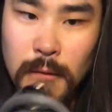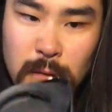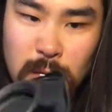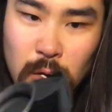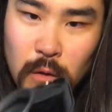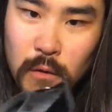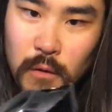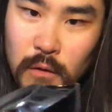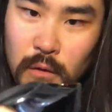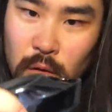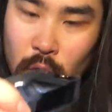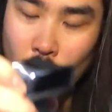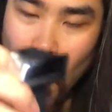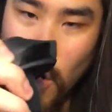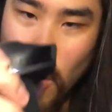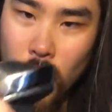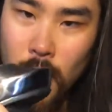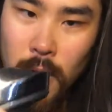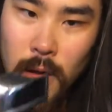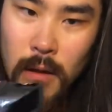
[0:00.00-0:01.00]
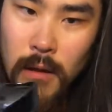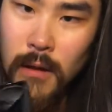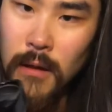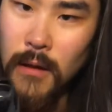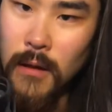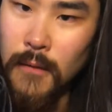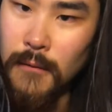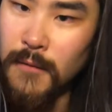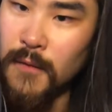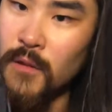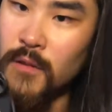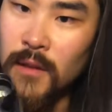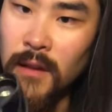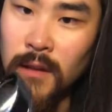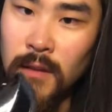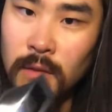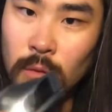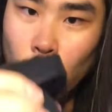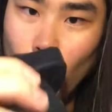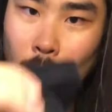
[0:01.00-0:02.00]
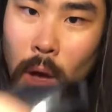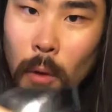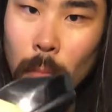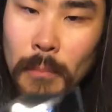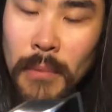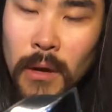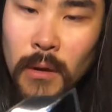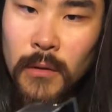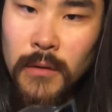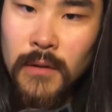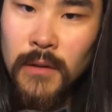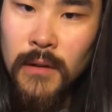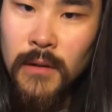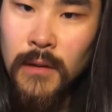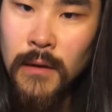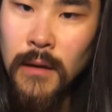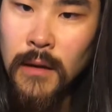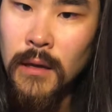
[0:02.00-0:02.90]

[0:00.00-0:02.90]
feels, it feels like it's well built.